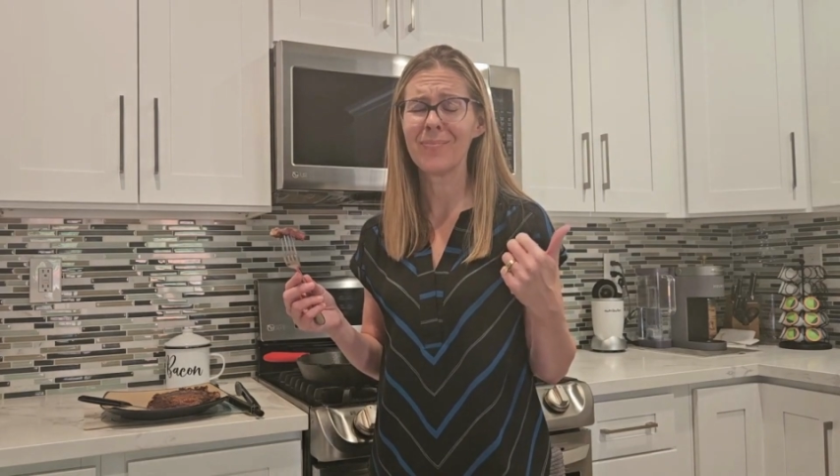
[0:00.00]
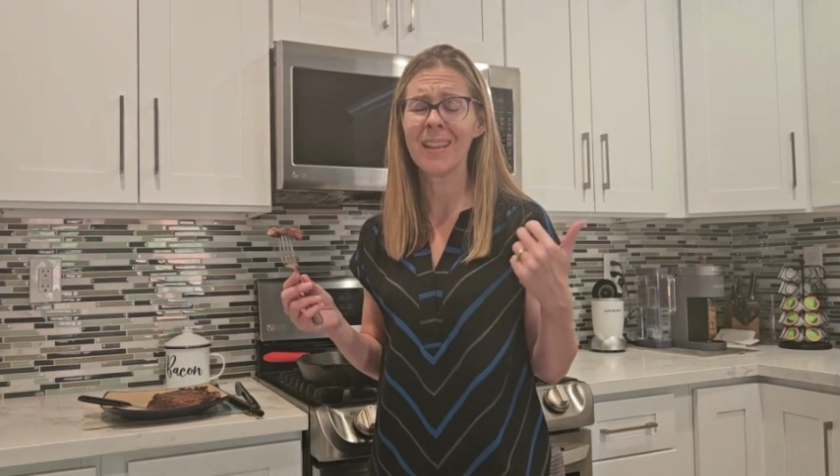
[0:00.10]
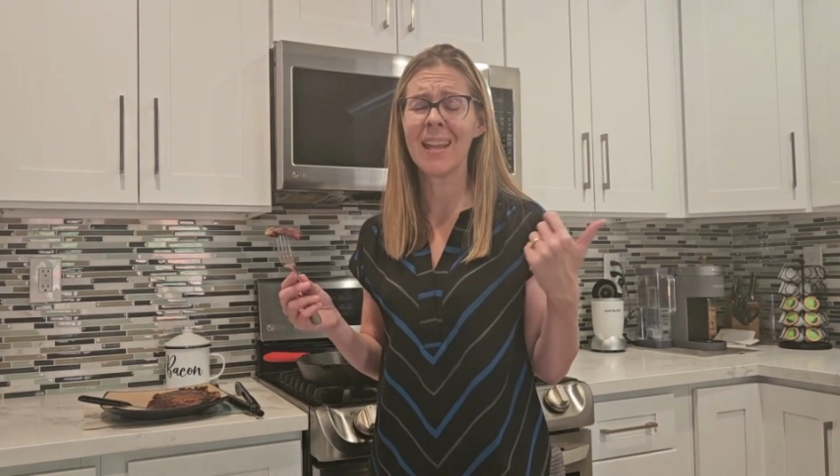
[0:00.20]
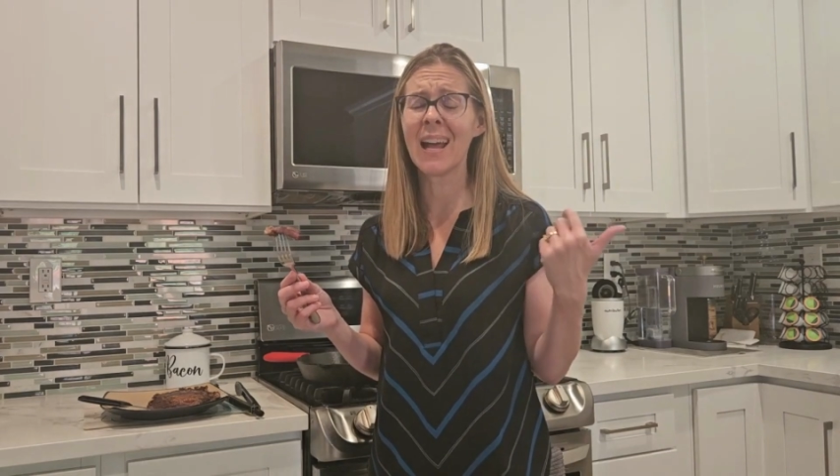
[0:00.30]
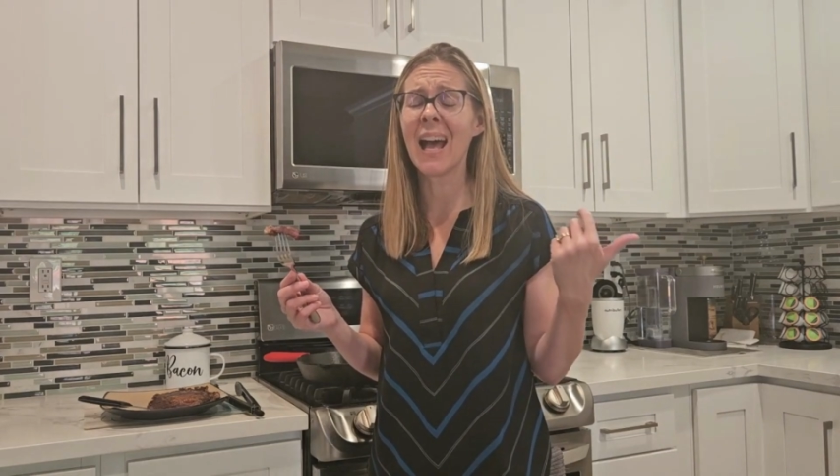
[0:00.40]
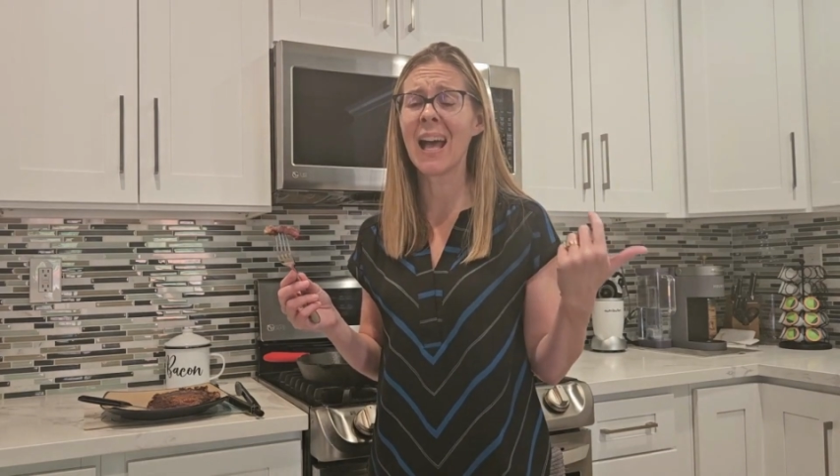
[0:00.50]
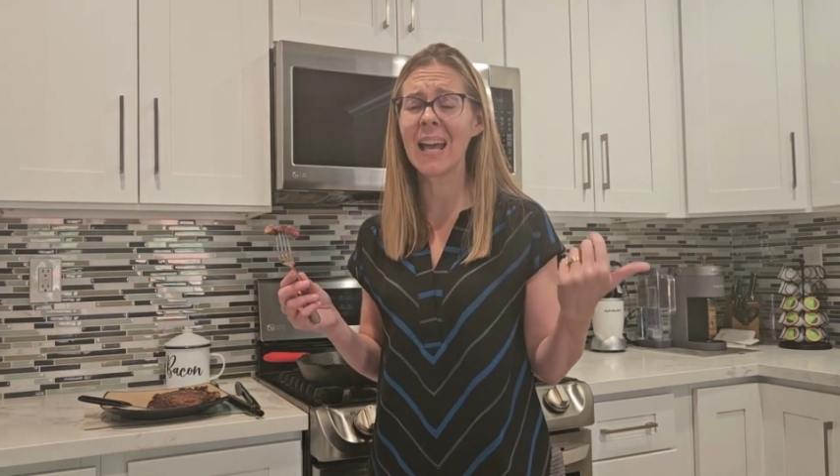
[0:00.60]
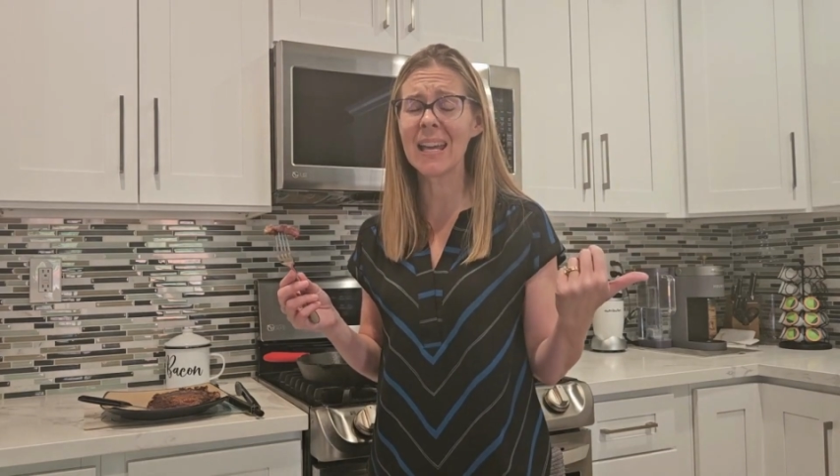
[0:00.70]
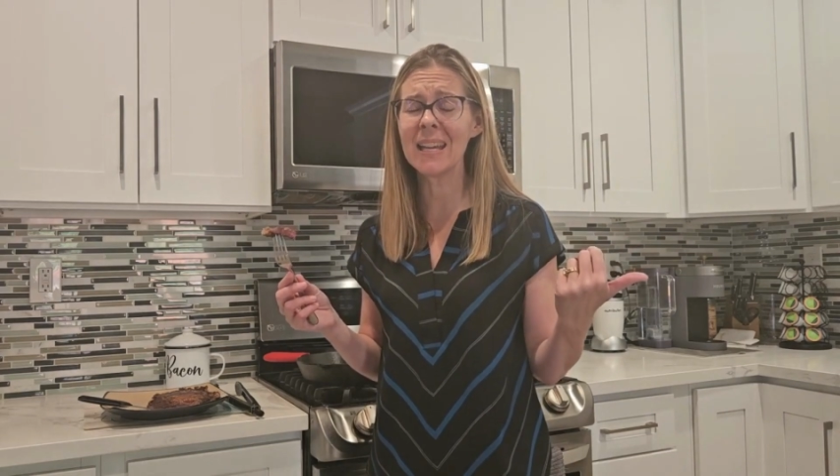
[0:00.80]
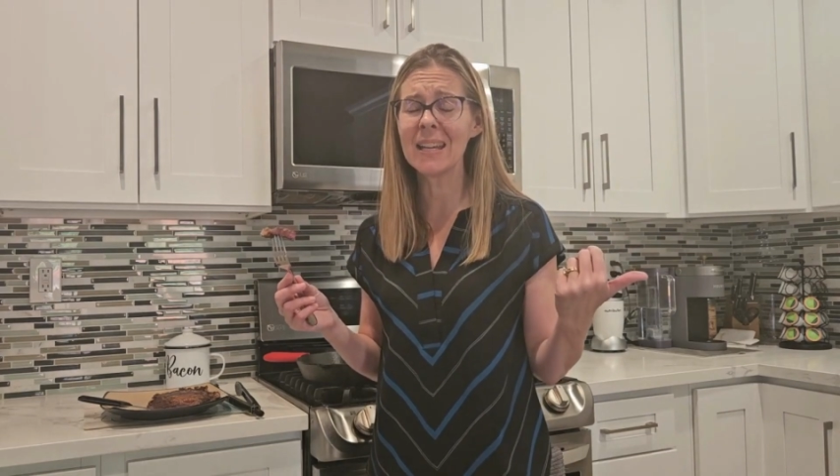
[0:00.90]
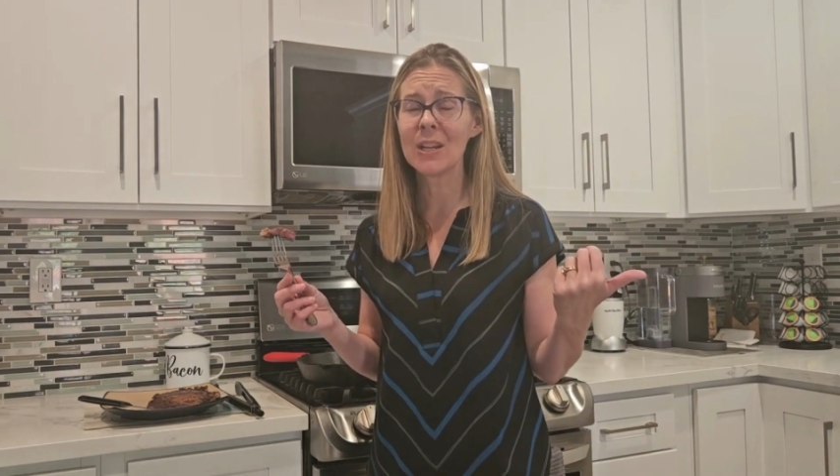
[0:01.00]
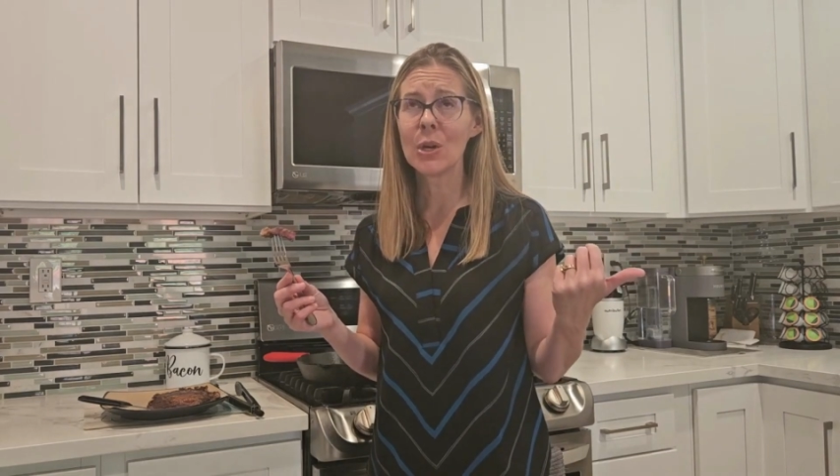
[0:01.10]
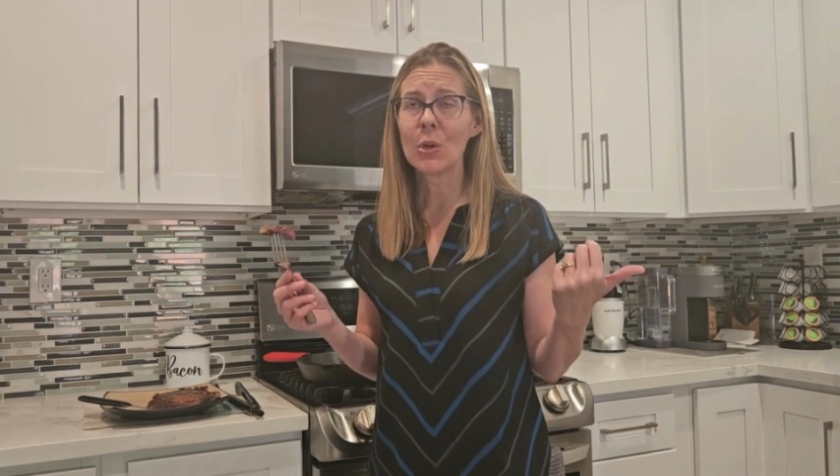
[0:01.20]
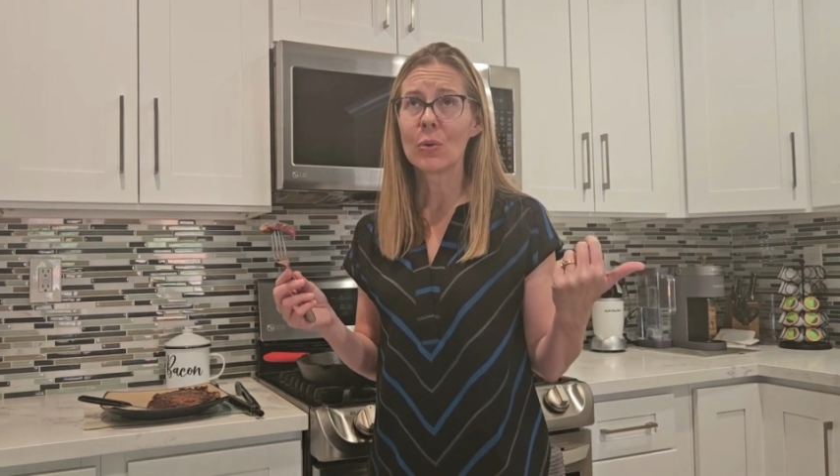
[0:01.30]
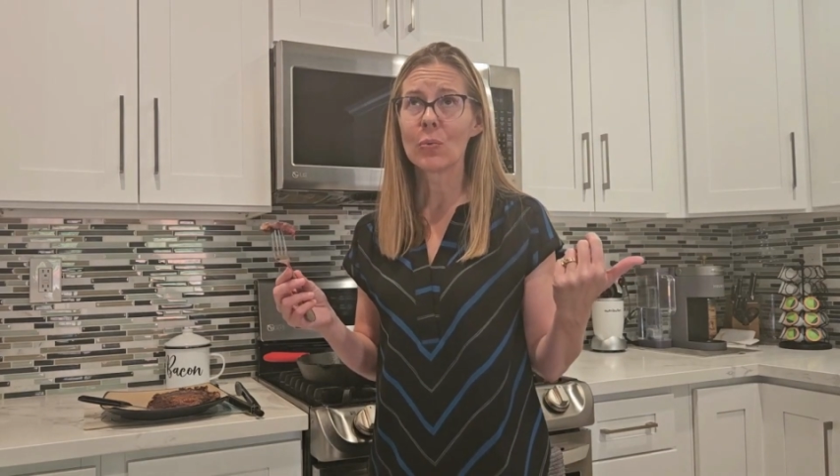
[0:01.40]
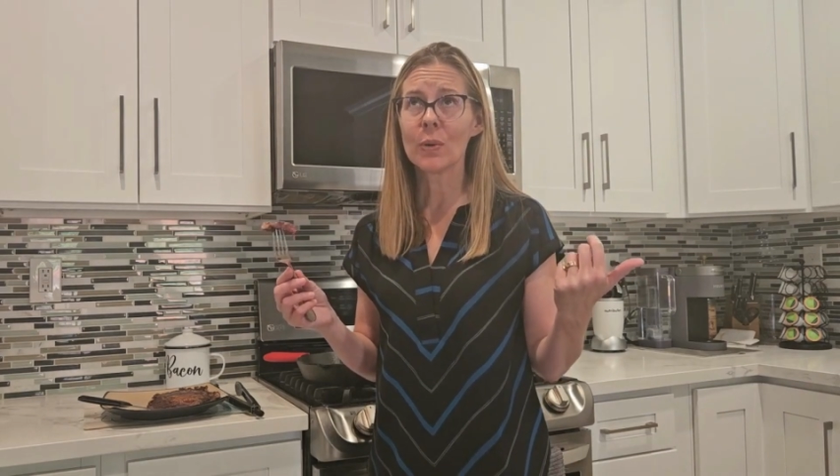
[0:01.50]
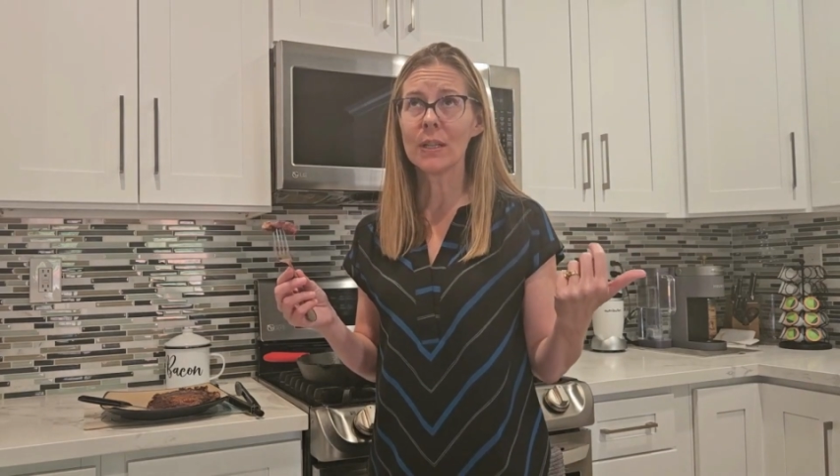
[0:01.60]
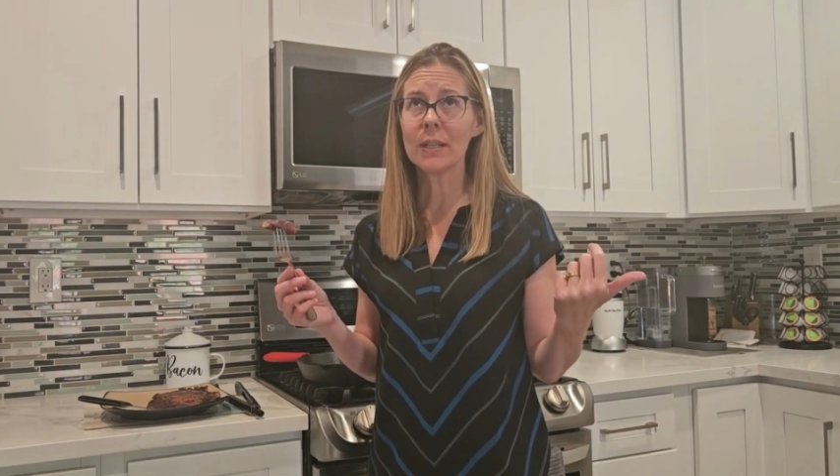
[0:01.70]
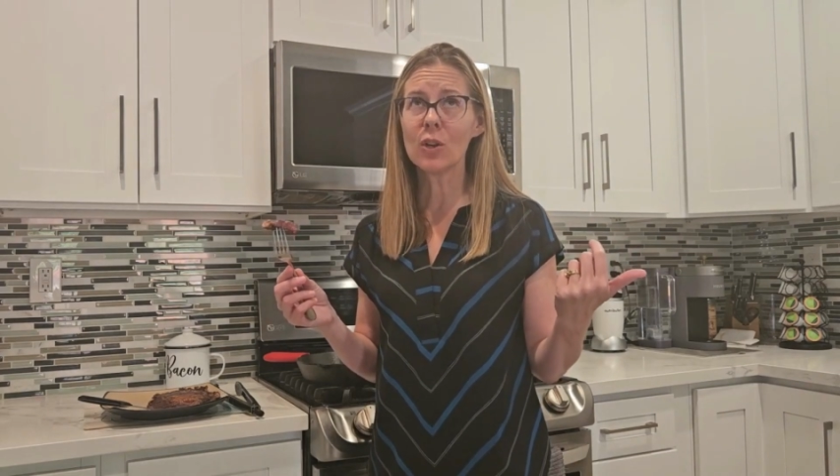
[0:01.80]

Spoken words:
And I really